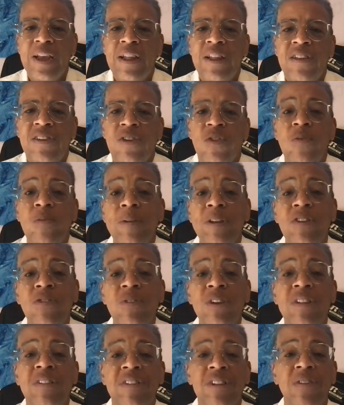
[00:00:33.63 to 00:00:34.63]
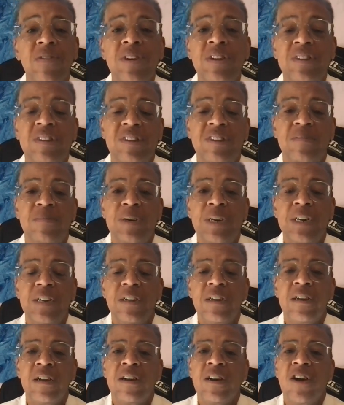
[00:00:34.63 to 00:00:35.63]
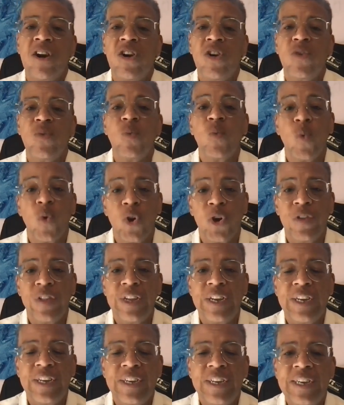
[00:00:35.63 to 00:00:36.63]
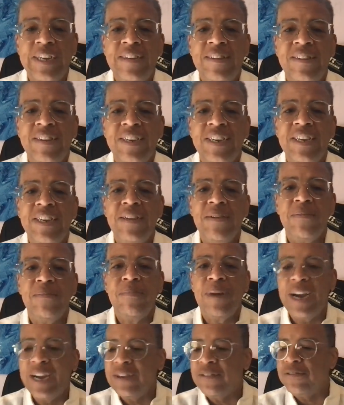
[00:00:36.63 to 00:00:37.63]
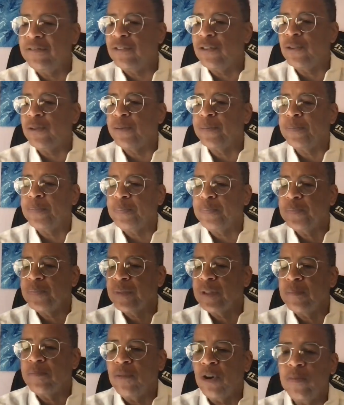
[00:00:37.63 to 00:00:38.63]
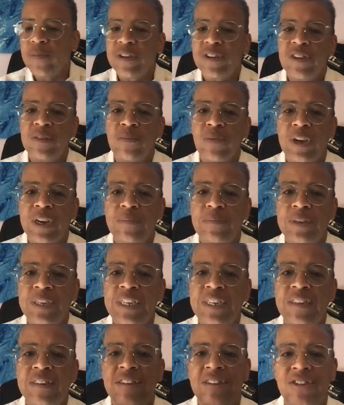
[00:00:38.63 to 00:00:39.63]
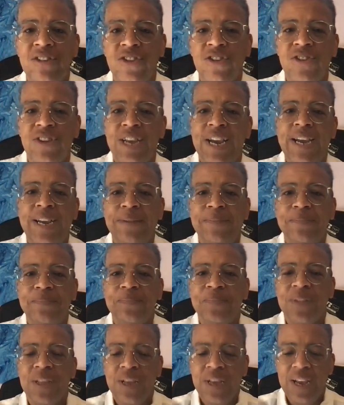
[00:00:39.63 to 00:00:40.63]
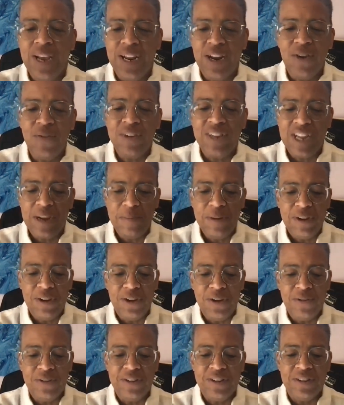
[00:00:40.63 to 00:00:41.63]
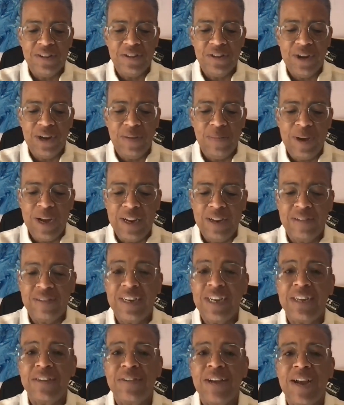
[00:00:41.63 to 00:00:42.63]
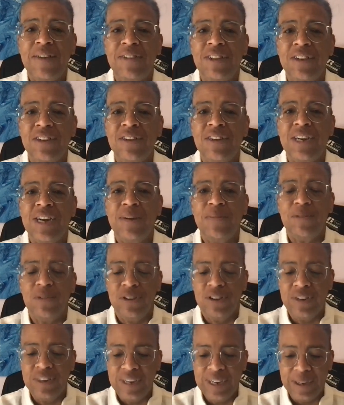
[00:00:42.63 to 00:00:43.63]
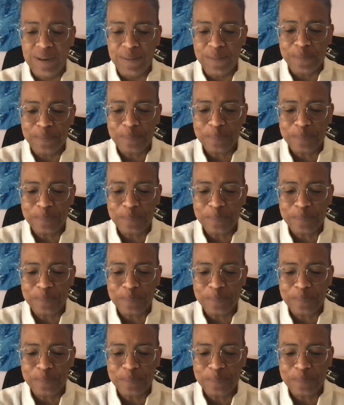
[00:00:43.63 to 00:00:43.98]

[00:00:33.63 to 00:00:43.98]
So we've been doing a series this month called Worthy 10 Mindful Moments to Bring Peace to Your Day. And I always have my notes, and so I apologize for having to look up or look down.